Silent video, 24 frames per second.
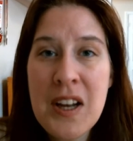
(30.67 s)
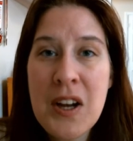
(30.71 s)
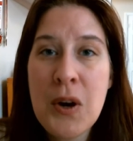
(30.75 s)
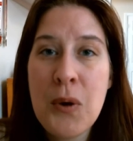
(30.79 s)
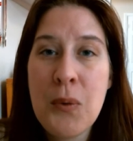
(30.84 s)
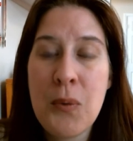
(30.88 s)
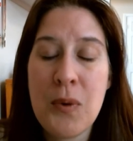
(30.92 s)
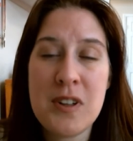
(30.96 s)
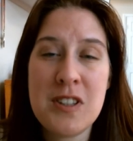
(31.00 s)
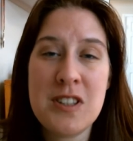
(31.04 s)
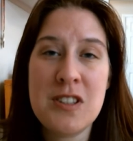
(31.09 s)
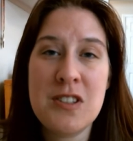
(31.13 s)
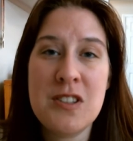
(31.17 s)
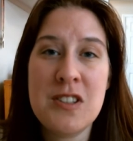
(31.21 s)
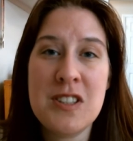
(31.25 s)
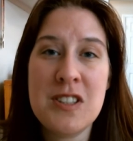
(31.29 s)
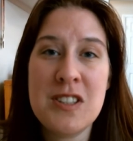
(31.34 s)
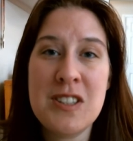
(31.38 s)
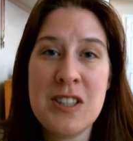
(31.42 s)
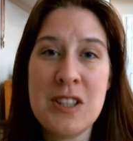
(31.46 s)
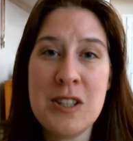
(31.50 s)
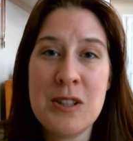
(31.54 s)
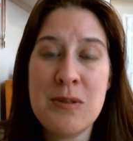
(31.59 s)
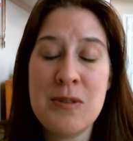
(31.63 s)
What you just
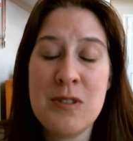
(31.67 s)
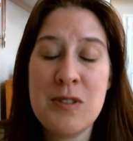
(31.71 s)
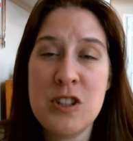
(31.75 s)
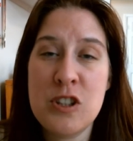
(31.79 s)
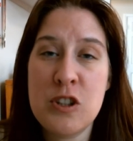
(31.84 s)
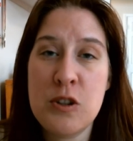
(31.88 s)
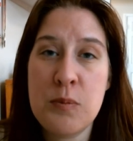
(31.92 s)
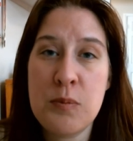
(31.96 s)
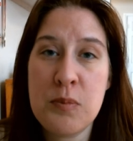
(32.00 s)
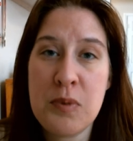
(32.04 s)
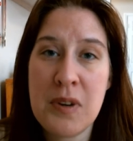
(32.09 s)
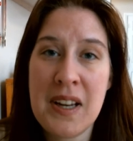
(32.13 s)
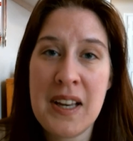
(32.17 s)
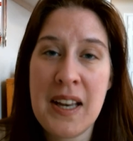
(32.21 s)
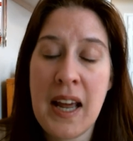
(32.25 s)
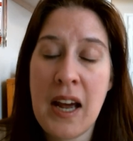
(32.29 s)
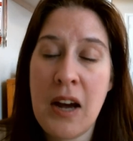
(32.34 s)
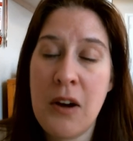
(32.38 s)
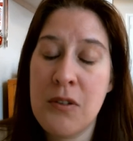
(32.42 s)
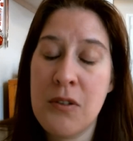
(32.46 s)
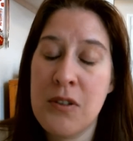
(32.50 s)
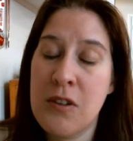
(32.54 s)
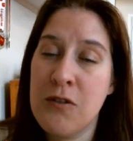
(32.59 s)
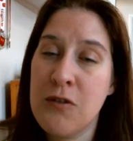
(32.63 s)
do is you print
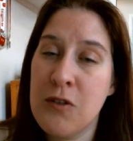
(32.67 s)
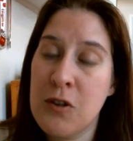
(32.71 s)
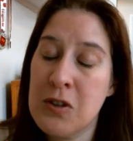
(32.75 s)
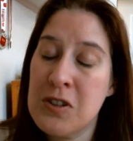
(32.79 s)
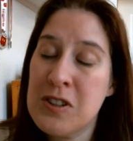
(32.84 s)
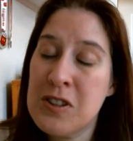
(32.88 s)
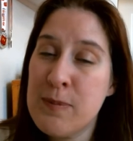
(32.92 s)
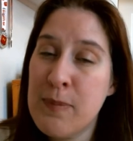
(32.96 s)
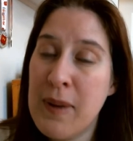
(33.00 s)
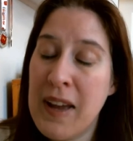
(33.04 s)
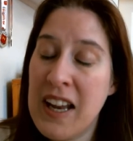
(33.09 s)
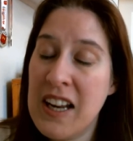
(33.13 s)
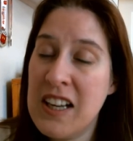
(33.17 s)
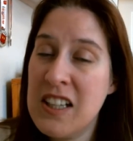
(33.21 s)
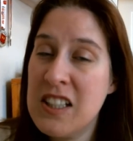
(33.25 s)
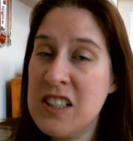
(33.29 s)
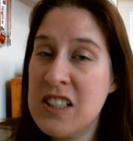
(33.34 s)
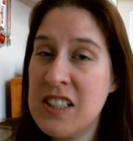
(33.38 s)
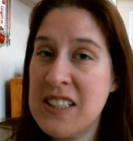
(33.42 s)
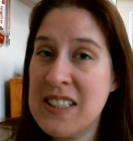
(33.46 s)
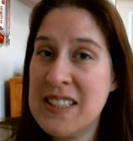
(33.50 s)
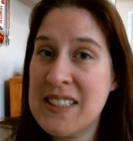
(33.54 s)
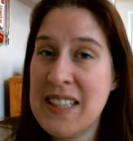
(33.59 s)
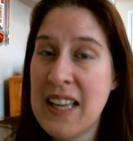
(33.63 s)
out the first page
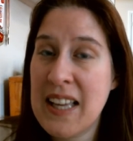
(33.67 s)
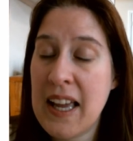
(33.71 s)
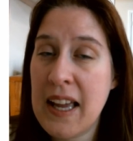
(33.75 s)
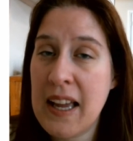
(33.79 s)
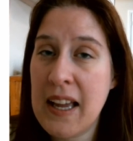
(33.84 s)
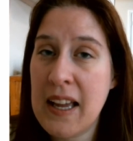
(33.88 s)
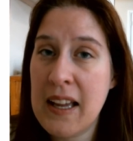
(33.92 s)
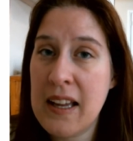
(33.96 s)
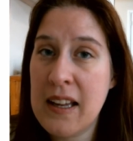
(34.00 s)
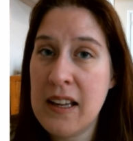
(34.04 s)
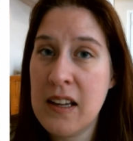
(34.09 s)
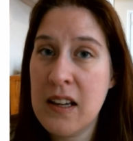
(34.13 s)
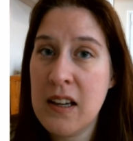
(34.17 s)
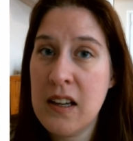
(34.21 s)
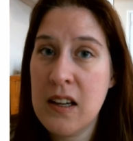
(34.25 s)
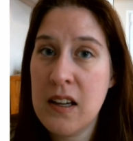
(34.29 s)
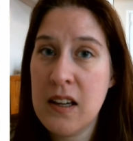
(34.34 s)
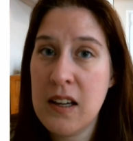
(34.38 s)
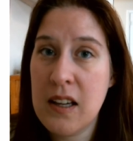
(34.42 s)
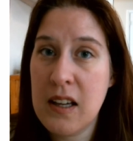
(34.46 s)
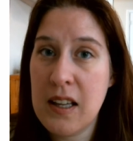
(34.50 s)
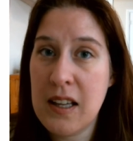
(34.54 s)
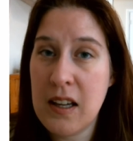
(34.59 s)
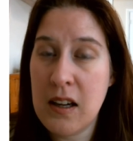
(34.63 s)
is a
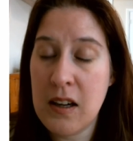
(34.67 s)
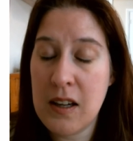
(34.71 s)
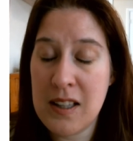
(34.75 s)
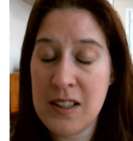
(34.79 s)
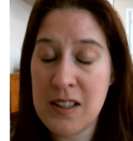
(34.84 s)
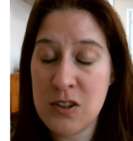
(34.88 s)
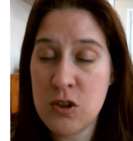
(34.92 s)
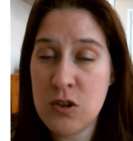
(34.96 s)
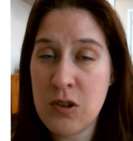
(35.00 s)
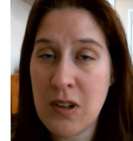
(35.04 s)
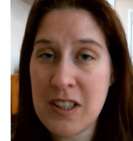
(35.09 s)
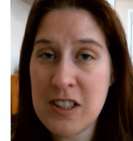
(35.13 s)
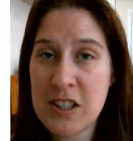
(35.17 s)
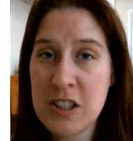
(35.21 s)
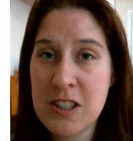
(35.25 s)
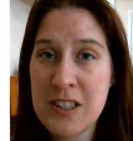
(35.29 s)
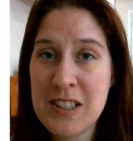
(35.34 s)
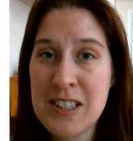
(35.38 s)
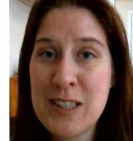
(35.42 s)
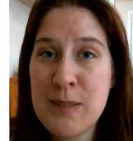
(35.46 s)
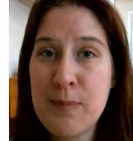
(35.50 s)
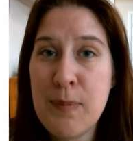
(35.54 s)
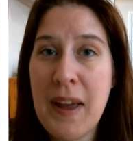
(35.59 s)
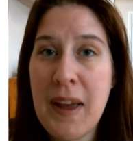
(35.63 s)

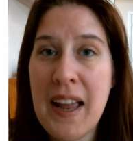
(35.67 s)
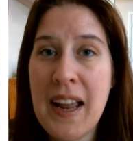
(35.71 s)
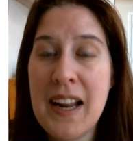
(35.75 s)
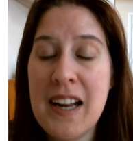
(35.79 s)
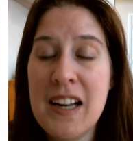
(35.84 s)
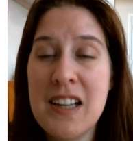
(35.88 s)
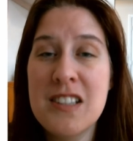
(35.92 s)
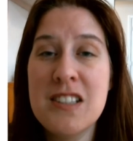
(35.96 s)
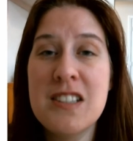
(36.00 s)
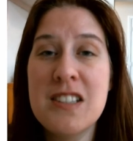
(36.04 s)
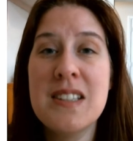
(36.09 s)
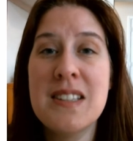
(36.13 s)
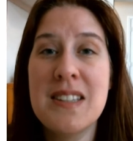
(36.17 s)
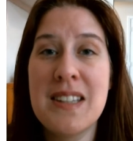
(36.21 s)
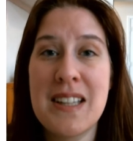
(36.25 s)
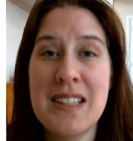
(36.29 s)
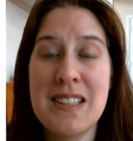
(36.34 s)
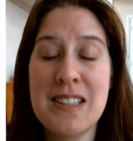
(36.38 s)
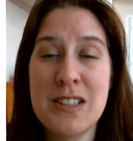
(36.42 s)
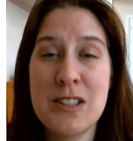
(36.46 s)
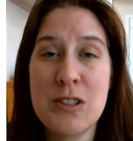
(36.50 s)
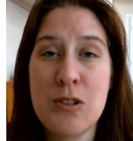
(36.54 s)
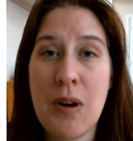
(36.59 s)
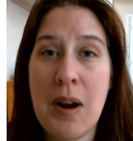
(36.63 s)
instructions page that
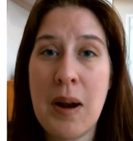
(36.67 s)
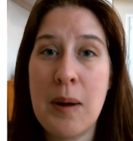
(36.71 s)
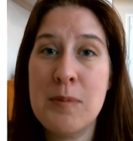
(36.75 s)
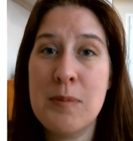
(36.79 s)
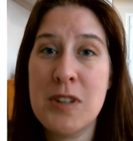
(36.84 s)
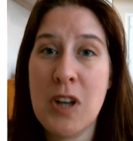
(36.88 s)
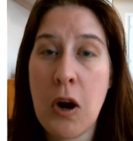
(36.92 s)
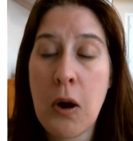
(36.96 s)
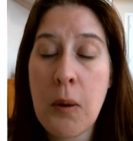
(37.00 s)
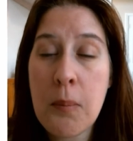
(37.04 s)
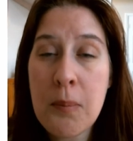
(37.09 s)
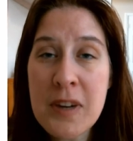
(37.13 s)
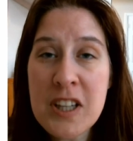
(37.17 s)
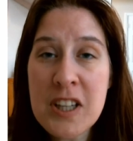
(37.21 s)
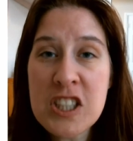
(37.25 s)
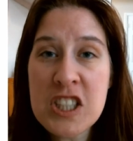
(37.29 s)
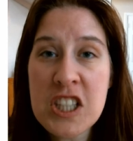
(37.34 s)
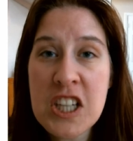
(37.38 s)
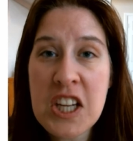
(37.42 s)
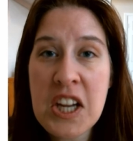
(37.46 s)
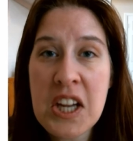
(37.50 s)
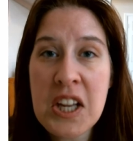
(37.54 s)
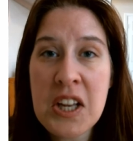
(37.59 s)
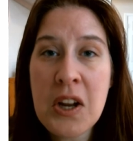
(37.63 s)
describes our
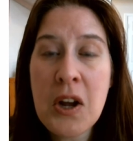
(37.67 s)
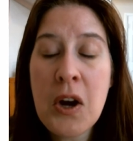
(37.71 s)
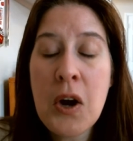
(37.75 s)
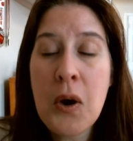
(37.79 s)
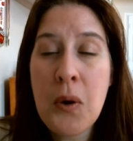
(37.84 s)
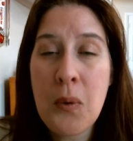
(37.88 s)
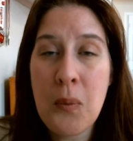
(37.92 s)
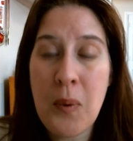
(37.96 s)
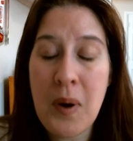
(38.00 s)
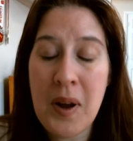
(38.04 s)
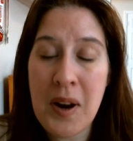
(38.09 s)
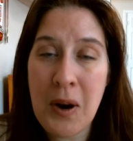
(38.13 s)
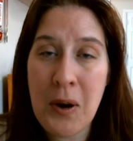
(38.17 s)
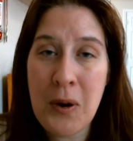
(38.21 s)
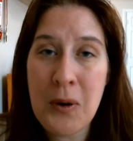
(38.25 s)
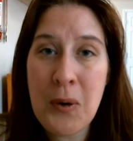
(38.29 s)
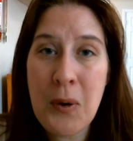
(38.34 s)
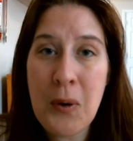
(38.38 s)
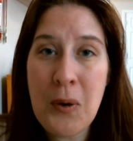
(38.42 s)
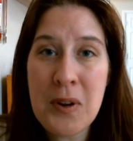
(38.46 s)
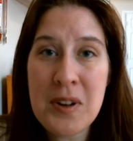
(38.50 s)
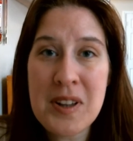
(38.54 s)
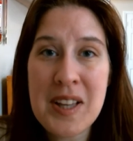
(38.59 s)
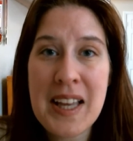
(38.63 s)
mission, what our
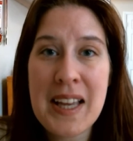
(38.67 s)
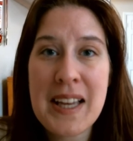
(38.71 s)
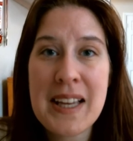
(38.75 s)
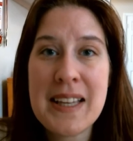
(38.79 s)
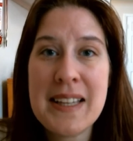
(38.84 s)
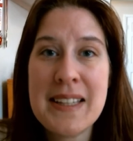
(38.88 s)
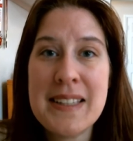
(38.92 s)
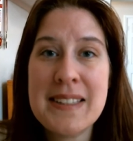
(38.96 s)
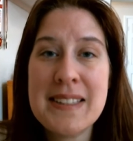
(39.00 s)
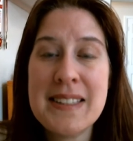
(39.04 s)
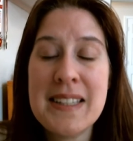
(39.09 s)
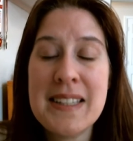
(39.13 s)
goal is,